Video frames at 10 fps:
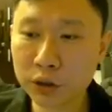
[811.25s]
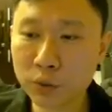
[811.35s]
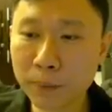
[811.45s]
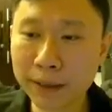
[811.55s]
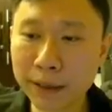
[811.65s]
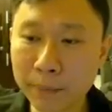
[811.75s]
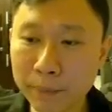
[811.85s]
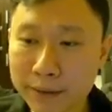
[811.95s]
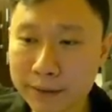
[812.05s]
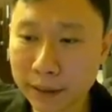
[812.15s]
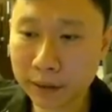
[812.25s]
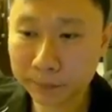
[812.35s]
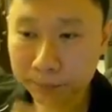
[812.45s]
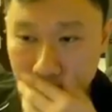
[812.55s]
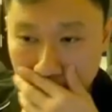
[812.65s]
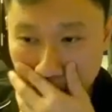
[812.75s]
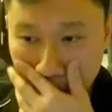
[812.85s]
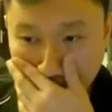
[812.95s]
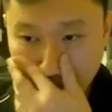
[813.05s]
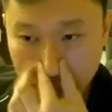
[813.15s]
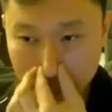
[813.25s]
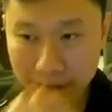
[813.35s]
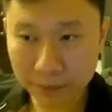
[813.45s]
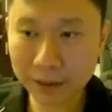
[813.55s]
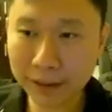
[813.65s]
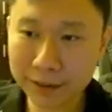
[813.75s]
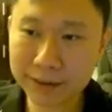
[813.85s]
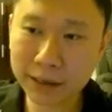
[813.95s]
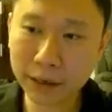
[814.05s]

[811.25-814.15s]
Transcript: So binding, it means that, for example, like this,